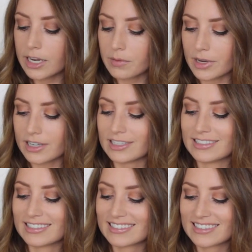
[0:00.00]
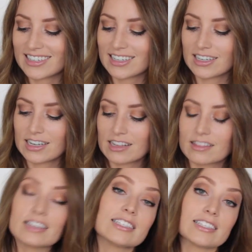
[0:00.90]
Anyways,
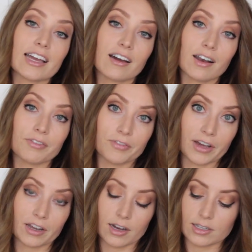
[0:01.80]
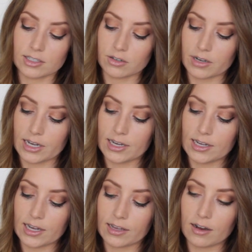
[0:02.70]
this I got off of Vitacost,
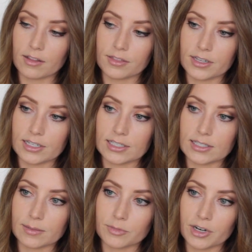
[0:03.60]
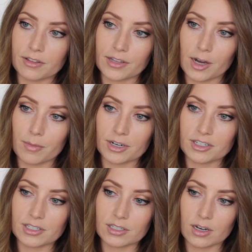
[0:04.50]
okay? I got this, I'm trying to think how
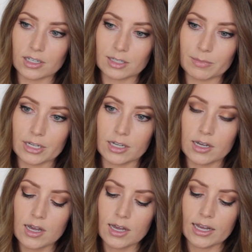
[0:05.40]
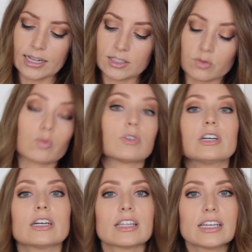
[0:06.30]
much this cost me. It's
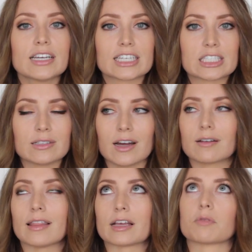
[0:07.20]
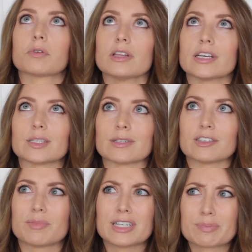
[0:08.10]
really, it's not like really
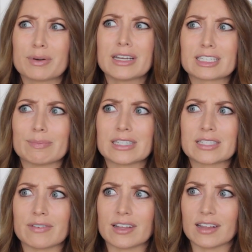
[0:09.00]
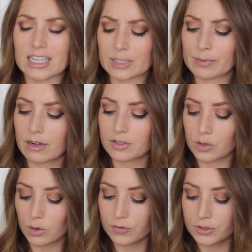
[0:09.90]
expensive, but it's pretty expensive at like Sprouts or
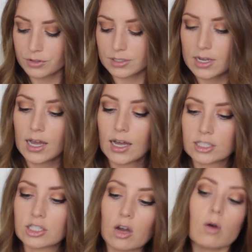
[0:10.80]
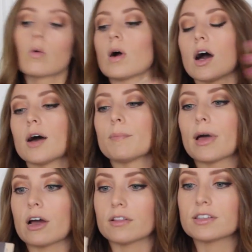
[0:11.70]
Whole Foods. So um,
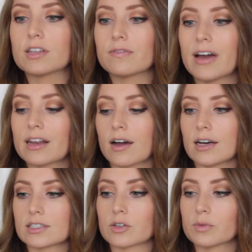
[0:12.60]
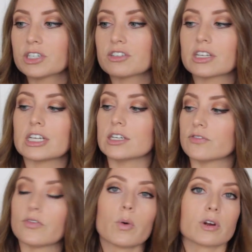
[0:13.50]
I got this on Vitacost originally
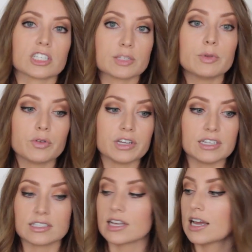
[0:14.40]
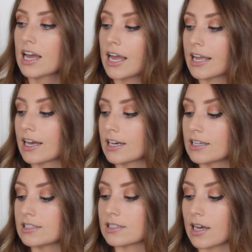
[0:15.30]
for smoothies,
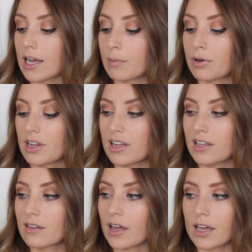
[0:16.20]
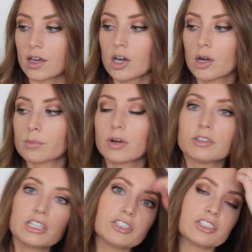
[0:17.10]
and I put it in like
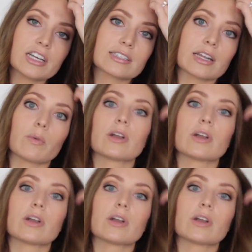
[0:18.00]
protein shakes that I